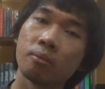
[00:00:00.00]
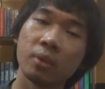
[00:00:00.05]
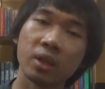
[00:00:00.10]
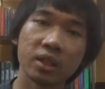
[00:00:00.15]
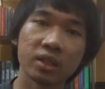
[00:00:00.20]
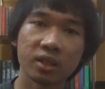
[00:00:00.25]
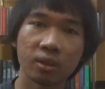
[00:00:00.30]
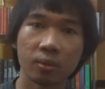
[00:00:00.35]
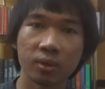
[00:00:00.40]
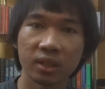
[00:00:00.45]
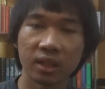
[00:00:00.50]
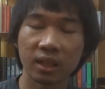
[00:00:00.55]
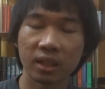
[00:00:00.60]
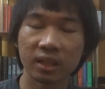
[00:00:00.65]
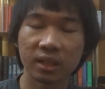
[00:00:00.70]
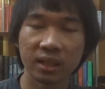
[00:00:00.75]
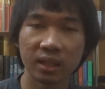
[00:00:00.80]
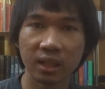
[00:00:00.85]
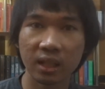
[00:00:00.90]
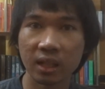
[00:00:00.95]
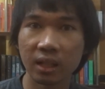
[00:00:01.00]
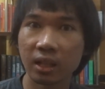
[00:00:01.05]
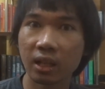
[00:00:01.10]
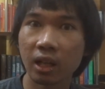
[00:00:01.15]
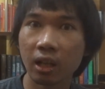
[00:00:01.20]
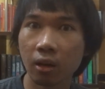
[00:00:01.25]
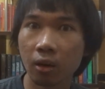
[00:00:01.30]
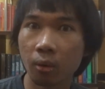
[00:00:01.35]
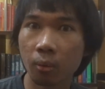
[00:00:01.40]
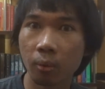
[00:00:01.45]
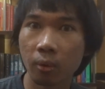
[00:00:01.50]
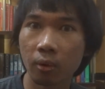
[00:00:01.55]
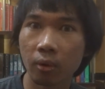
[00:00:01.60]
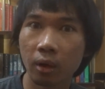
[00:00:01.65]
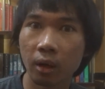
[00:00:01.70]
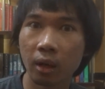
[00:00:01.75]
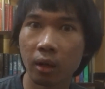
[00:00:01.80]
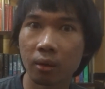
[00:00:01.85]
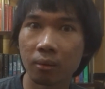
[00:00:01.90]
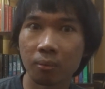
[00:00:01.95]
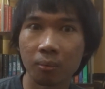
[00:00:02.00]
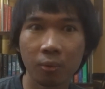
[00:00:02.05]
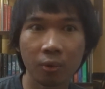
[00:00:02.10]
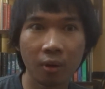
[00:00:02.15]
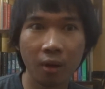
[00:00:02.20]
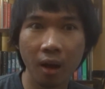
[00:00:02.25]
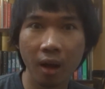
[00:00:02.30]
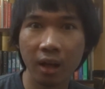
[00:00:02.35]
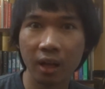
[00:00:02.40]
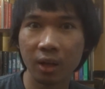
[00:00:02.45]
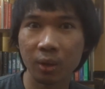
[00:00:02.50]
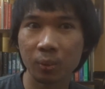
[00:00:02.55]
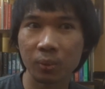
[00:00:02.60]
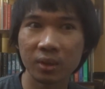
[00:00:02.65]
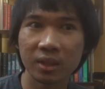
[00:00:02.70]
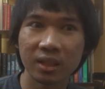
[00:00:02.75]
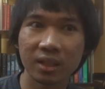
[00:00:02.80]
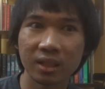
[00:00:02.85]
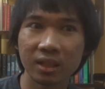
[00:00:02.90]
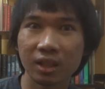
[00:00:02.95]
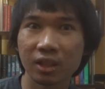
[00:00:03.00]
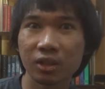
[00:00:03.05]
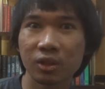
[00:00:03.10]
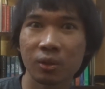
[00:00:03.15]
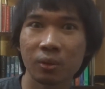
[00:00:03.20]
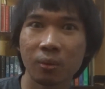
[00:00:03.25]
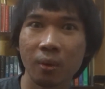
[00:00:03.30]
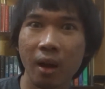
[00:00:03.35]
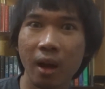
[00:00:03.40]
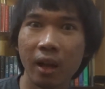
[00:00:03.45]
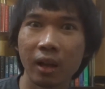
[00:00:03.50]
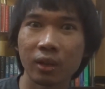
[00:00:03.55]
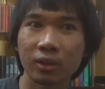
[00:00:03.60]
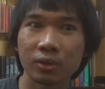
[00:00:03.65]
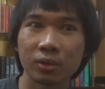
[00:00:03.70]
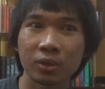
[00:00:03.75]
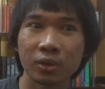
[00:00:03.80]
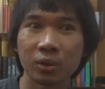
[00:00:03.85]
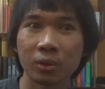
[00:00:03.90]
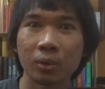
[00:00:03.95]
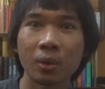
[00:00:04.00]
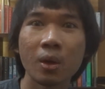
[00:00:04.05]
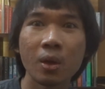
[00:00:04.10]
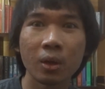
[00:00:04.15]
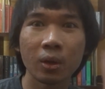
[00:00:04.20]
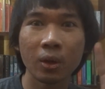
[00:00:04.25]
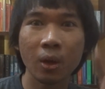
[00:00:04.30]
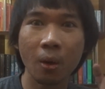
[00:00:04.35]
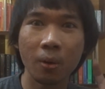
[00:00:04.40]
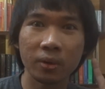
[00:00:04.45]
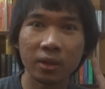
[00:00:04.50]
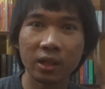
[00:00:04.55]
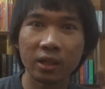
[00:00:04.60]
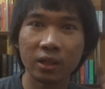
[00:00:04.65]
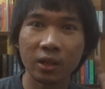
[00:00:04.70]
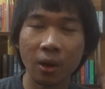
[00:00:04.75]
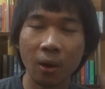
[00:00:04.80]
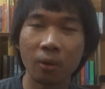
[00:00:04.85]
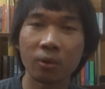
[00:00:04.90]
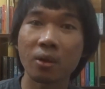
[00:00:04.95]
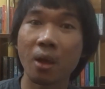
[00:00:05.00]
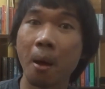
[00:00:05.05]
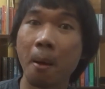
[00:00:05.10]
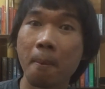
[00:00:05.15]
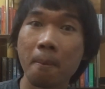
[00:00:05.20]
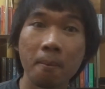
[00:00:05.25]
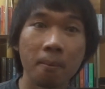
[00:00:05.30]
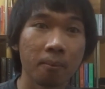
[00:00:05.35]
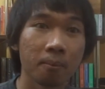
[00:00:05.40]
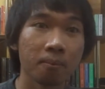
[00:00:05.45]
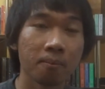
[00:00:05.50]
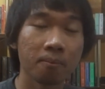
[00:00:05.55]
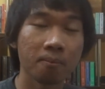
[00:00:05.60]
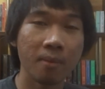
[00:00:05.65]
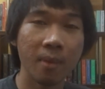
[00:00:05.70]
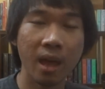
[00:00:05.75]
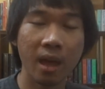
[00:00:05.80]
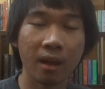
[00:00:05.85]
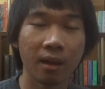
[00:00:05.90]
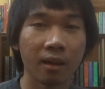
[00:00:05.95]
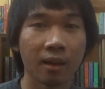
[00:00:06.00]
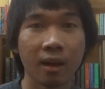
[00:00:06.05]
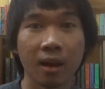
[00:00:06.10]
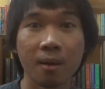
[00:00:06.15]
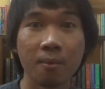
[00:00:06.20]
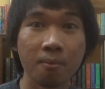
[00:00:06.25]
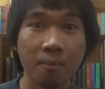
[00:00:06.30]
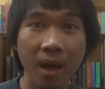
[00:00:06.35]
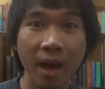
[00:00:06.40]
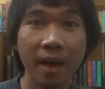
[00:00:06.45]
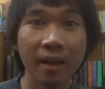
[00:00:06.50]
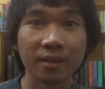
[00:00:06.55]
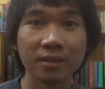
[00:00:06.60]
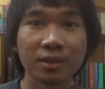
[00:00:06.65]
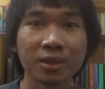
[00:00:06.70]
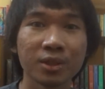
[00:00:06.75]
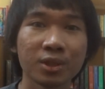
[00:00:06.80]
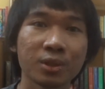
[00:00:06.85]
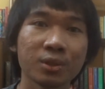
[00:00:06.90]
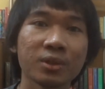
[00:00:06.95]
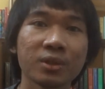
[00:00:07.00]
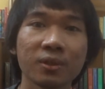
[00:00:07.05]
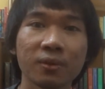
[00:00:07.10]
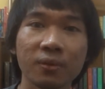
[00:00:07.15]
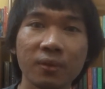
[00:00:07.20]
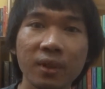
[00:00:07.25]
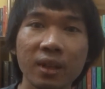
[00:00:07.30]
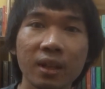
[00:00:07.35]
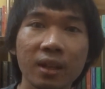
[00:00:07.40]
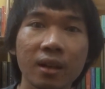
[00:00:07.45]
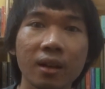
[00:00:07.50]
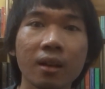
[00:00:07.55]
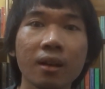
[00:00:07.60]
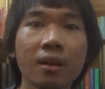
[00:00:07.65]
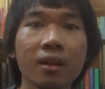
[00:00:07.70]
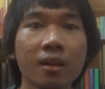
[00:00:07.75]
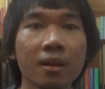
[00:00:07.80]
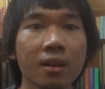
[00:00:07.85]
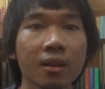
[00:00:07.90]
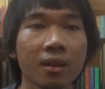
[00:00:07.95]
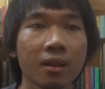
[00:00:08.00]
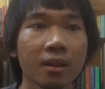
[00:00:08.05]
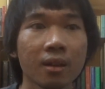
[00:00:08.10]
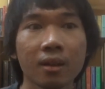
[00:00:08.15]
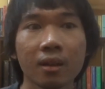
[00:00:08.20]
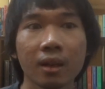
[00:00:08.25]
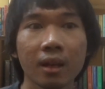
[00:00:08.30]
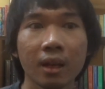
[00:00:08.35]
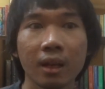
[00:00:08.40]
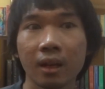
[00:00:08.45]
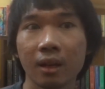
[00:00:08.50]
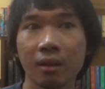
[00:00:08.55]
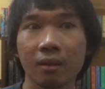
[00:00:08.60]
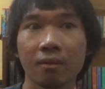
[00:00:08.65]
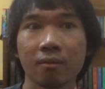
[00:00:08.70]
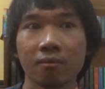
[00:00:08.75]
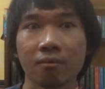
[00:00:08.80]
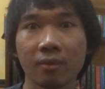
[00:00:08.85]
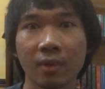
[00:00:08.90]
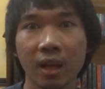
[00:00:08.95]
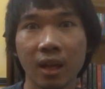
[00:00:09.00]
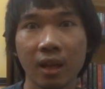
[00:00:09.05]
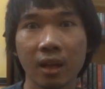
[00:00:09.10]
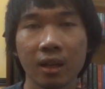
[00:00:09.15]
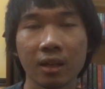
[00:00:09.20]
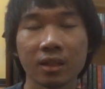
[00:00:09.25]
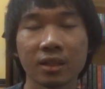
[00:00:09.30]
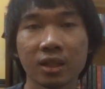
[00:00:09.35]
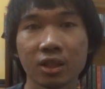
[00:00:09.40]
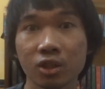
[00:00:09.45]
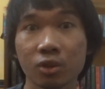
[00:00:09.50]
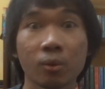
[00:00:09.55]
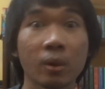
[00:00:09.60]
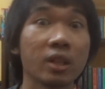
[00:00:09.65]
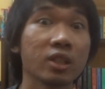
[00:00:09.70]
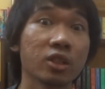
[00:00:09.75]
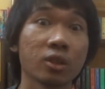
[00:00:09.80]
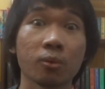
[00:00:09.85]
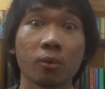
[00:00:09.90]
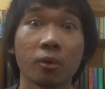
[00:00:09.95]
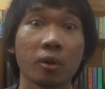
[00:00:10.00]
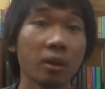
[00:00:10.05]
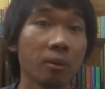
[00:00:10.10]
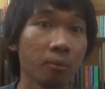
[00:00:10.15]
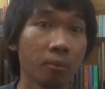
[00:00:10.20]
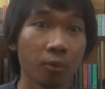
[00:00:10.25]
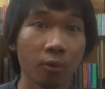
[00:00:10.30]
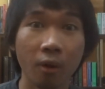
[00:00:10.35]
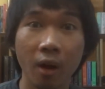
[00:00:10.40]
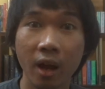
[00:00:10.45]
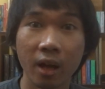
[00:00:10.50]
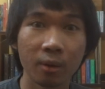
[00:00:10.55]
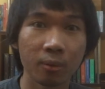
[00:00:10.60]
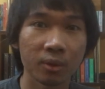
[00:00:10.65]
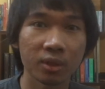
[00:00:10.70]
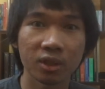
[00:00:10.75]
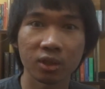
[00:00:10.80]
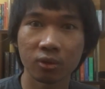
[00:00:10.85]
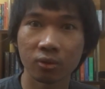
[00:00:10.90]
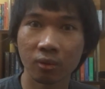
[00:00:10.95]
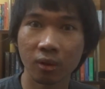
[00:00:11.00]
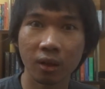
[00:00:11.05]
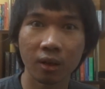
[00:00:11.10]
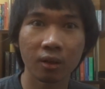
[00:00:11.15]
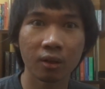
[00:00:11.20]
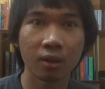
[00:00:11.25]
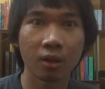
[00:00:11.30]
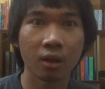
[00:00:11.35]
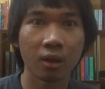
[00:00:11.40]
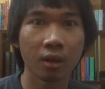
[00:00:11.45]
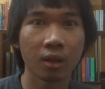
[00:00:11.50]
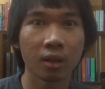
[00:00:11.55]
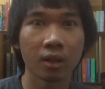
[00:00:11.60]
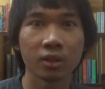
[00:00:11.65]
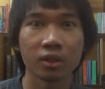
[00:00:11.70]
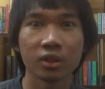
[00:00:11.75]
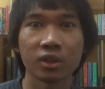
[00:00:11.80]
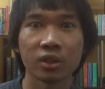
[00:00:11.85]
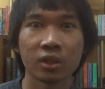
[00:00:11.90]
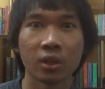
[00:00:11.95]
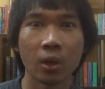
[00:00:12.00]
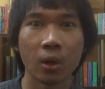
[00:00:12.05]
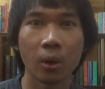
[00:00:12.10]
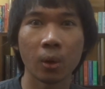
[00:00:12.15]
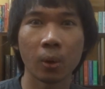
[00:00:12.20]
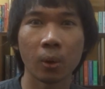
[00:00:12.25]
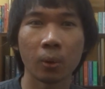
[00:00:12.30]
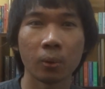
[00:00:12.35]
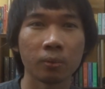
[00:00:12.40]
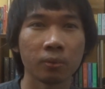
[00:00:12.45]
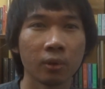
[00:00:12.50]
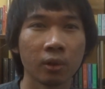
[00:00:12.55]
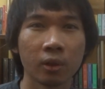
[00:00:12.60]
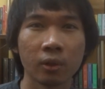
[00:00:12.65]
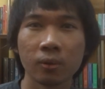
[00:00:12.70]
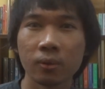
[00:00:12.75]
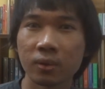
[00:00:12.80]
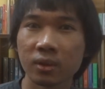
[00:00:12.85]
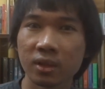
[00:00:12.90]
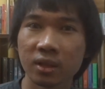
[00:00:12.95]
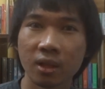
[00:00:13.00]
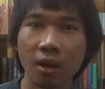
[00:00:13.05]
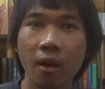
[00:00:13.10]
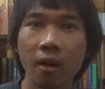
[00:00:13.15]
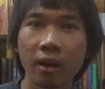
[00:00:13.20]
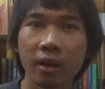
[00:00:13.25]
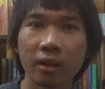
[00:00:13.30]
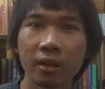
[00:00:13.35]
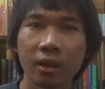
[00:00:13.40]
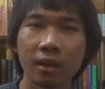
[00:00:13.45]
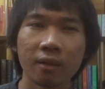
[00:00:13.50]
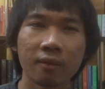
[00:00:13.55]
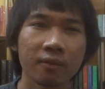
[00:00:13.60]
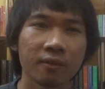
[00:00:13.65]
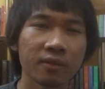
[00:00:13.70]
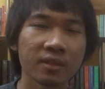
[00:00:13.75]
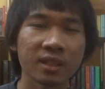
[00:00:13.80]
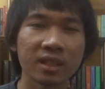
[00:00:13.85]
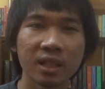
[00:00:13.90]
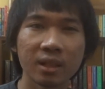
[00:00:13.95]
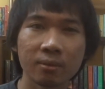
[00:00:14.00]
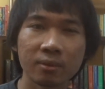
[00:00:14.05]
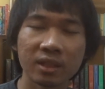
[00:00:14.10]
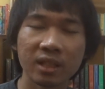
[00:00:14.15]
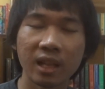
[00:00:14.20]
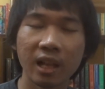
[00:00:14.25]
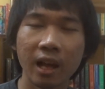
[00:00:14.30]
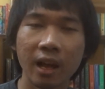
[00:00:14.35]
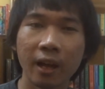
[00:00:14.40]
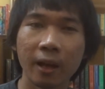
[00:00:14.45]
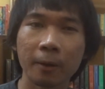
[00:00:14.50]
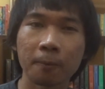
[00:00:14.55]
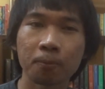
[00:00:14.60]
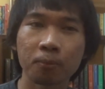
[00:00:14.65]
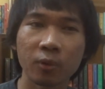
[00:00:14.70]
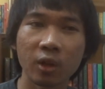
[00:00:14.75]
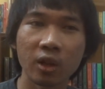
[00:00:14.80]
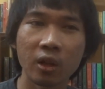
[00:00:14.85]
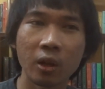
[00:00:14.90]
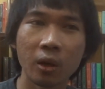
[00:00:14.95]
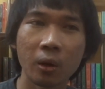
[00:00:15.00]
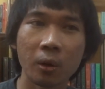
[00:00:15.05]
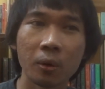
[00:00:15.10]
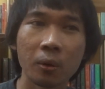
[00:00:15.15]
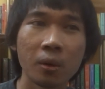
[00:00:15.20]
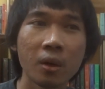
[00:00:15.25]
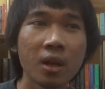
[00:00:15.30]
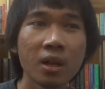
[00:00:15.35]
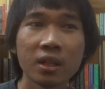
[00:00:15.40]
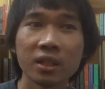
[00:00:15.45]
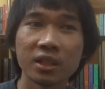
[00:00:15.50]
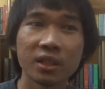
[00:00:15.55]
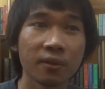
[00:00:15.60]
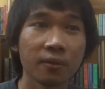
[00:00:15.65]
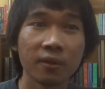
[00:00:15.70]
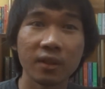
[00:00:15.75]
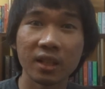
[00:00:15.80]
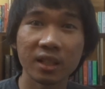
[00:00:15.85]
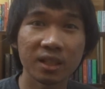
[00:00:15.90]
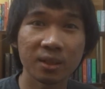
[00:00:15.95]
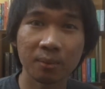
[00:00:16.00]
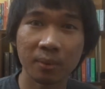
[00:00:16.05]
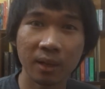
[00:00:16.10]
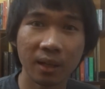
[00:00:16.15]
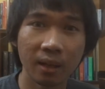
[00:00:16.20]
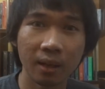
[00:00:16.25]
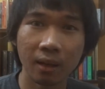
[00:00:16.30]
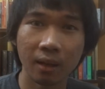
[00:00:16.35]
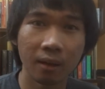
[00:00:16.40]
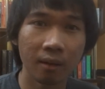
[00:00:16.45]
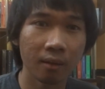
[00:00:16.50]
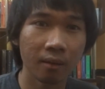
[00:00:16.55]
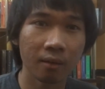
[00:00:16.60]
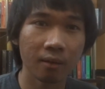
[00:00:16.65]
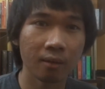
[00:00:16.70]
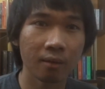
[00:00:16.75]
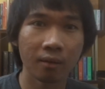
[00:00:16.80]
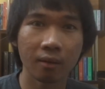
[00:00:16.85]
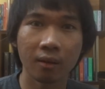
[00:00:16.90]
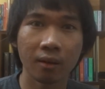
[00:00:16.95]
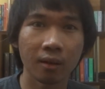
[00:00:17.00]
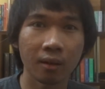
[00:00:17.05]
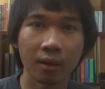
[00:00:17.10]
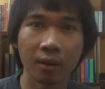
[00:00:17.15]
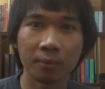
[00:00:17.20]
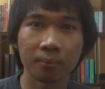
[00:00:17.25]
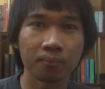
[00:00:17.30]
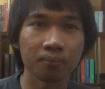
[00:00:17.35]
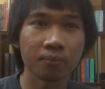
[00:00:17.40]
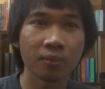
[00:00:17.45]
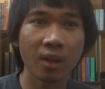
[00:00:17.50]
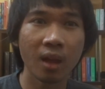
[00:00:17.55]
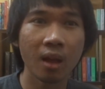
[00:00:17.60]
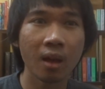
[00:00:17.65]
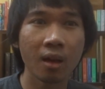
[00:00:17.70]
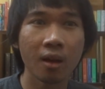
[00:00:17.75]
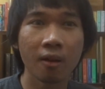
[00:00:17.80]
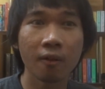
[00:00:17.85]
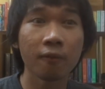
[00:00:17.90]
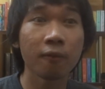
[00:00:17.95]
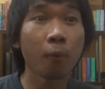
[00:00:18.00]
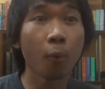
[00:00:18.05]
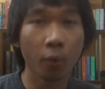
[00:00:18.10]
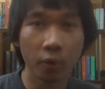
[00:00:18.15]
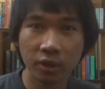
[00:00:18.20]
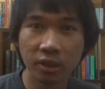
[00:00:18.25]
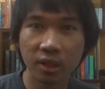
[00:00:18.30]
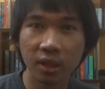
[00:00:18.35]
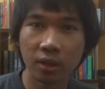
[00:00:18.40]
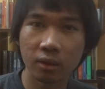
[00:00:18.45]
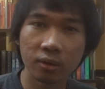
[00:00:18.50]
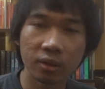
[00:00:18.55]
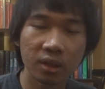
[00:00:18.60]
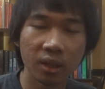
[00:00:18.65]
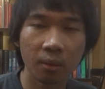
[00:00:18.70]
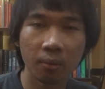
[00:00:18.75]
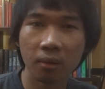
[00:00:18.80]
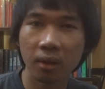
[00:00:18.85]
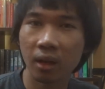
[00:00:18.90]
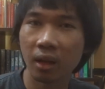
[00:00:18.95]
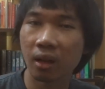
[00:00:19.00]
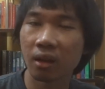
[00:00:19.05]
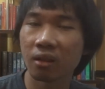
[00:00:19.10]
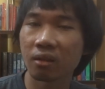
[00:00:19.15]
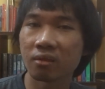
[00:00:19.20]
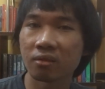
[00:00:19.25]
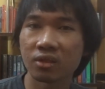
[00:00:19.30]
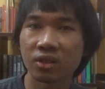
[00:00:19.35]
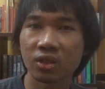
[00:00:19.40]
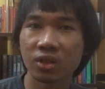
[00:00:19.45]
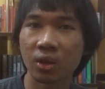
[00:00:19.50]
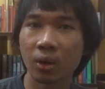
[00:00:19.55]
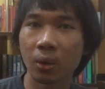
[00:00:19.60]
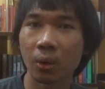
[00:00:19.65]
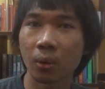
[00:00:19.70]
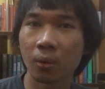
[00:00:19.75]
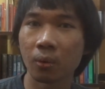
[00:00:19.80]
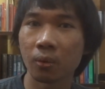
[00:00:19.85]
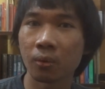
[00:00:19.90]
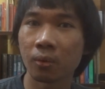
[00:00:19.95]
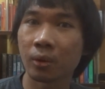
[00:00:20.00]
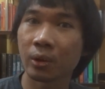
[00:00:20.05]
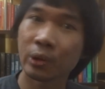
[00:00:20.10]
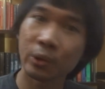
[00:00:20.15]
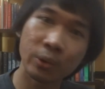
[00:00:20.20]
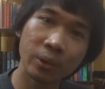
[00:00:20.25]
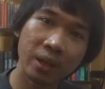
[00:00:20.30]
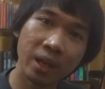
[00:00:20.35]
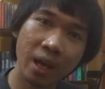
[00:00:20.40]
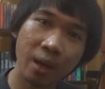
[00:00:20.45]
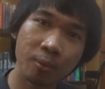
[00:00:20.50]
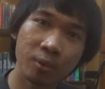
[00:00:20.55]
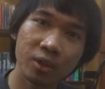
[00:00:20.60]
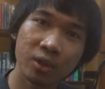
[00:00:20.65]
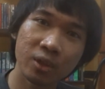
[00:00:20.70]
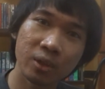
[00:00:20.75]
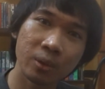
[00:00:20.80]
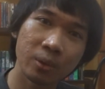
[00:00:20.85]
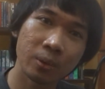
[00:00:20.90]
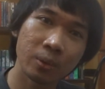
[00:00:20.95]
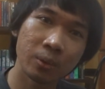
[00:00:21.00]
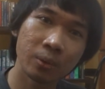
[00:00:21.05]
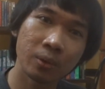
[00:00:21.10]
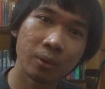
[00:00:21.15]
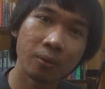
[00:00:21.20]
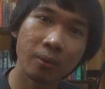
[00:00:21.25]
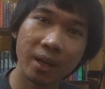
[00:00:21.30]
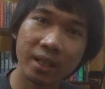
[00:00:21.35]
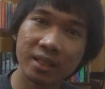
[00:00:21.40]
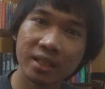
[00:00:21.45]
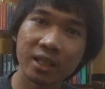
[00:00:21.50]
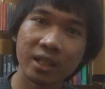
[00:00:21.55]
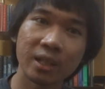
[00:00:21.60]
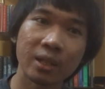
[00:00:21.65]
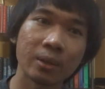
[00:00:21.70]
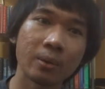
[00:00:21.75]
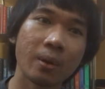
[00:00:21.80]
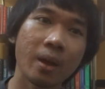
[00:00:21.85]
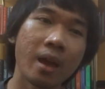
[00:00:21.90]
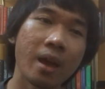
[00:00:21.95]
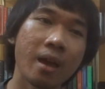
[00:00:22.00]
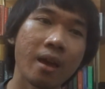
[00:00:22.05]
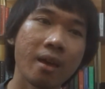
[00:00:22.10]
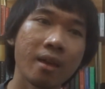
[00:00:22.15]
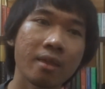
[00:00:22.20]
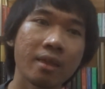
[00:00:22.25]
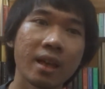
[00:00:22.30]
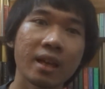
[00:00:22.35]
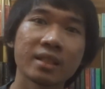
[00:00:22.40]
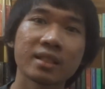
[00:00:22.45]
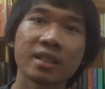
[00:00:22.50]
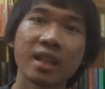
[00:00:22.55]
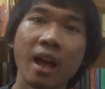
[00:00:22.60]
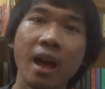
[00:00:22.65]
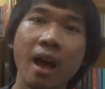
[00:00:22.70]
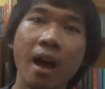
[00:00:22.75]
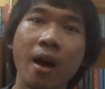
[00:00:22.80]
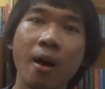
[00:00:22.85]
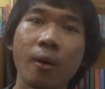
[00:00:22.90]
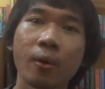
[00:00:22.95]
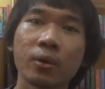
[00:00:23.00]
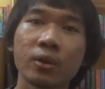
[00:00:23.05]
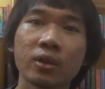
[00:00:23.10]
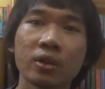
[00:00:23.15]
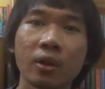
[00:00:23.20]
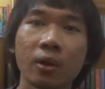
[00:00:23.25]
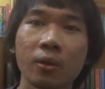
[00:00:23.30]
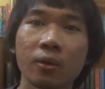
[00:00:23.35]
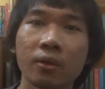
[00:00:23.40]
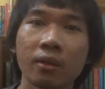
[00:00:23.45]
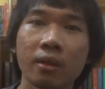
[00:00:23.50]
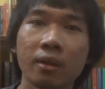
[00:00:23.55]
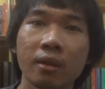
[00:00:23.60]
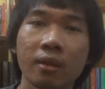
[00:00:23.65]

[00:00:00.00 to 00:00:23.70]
because there was a scene here wherein Brian was still trying to, quote unquote, make amends to Sophia in a situation wherein Brian was drunk. So Luke saw it, and it seems like, you know, Sophia's being forced into something. So Luke came into the rescue, and that's how, you know,